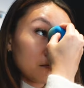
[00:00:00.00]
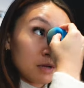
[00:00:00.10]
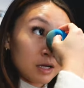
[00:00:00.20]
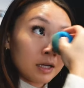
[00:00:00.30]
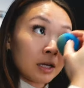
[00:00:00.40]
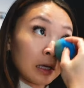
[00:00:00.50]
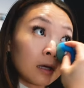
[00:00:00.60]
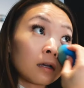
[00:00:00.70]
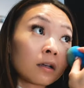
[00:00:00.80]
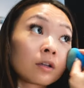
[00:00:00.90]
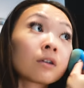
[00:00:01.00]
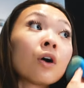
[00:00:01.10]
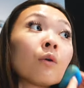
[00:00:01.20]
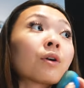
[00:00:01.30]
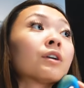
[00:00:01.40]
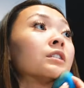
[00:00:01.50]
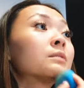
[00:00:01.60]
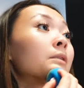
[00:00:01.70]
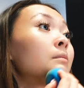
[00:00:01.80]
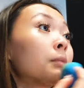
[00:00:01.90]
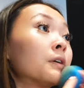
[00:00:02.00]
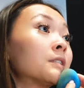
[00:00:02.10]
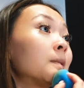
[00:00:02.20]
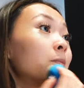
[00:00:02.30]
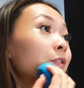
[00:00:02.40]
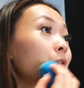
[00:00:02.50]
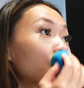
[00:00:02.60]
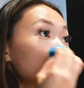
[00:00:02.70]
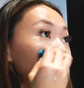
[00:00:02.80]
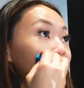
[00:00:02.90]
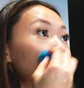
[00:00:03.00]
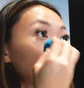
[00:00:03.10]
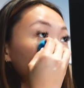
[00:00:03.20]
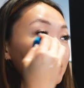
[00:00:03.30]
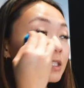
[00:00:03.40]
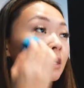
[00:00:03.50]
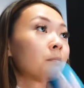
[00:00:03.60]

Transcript: my coworkers in person before, so this is gonna